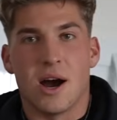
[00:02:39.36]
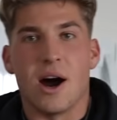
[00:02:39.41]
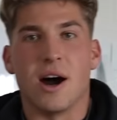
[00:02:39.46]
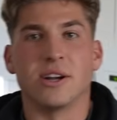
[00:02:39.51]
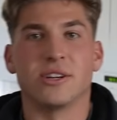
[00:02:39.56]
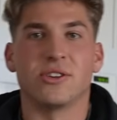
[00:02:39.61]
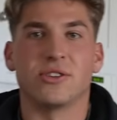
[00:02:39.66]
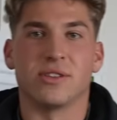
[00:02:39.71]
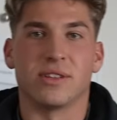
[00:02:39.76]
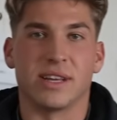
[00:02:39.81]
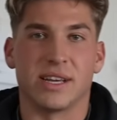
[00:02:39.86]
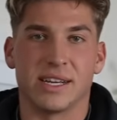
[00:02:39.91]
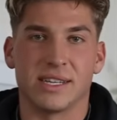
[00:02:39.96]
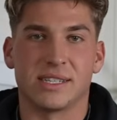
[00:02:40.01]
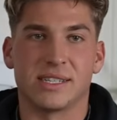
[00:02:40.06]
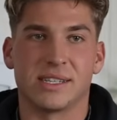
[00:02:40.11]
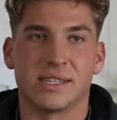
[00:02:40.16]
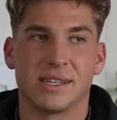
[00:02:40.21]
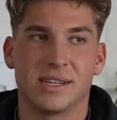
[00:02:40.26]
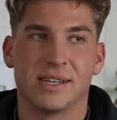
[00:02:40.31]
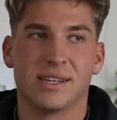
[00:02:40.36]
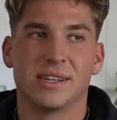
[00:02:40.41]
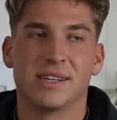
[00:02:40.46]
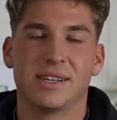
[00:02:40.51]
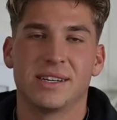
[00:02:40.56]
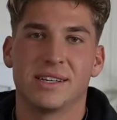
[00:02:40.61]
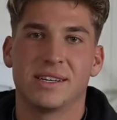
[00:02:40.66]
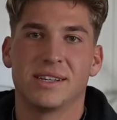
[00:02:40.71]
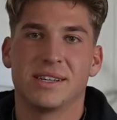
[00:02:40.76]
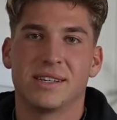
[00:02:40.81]
Under this,
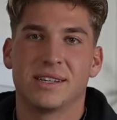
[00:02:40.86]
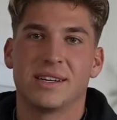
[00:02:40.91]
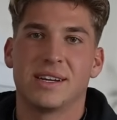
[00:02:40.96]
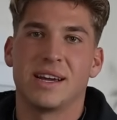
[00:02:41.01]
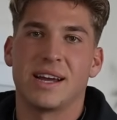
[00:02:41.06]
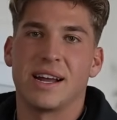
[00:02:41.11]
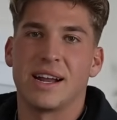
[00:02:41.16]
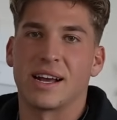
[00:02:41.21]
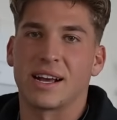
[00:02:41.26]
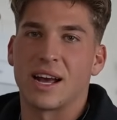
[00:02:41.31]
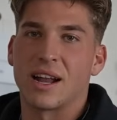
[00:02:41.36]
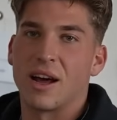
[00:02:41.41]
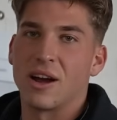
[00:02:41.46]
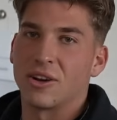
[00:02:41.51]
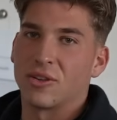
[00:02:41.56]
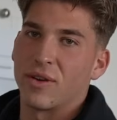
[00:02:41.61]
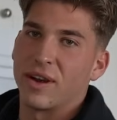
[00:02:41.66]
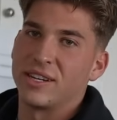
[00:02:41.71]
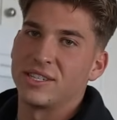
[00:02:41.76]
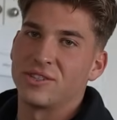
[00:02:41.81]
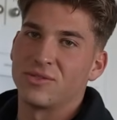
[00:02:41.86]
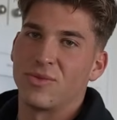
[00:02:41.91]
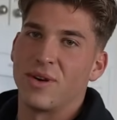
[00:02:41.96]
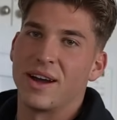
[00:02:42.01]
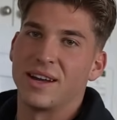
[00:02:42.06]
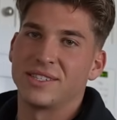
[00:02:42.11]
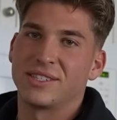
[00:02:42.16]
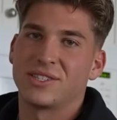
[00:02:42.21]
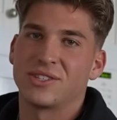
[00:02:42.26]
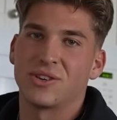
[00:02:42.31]
and I got on gray
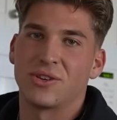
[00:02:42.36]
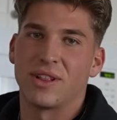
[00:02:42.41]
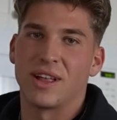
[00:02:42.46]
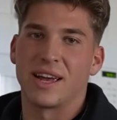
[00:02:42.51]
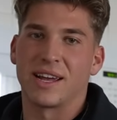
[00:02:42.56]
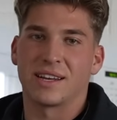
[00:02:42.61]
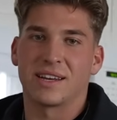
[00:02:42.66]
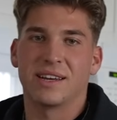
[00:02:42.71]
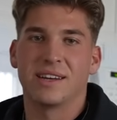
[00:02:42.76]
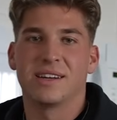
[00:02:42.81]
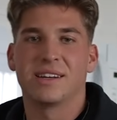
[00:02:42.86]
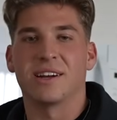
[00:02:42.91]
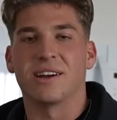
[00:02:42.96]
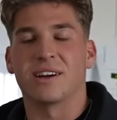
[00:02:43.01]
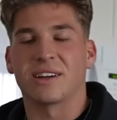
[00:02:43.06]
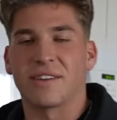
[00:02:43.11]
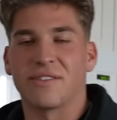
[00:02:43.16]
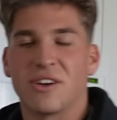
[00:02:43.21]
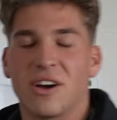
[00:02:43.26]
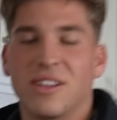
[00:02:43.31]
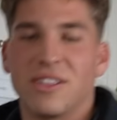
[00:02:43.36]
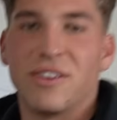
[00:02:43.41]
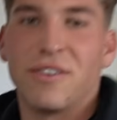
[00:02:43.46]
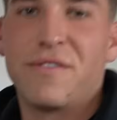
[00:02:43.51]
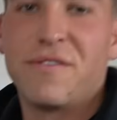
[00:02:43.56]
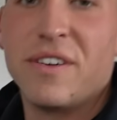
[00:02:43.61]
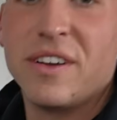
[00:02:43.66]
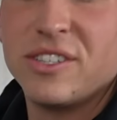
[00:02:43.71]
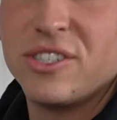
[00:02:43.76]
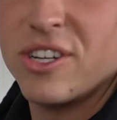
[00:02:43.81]
sweats. So like, here I'll give you a little
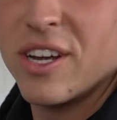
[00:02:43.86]
fit